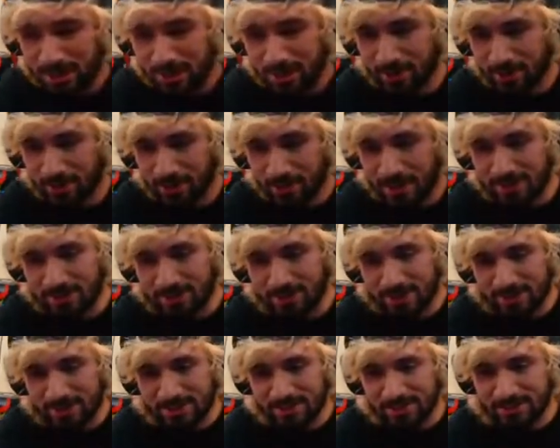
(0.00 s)

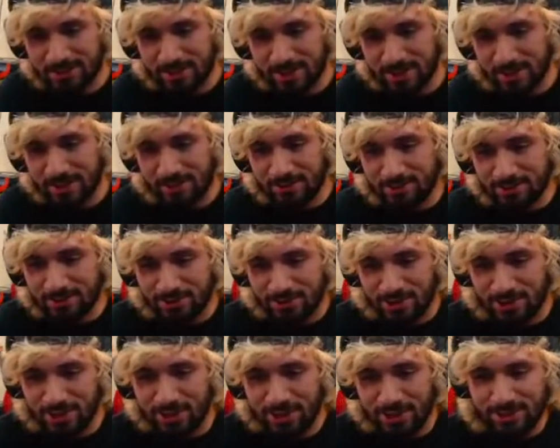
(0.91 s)
congratulations, thank you.
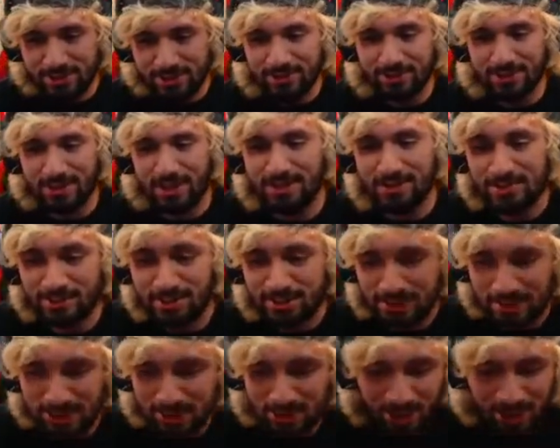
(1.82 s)
She's, as you
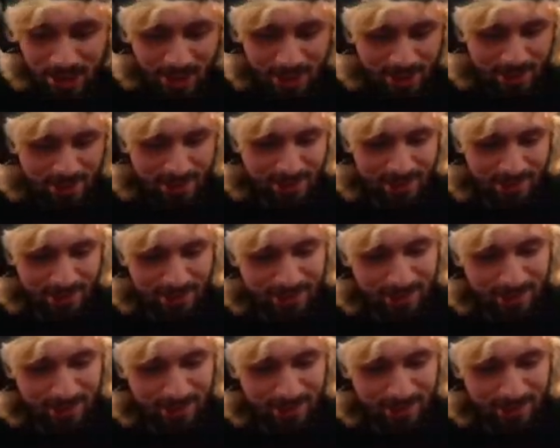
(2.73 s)
should, she's, let's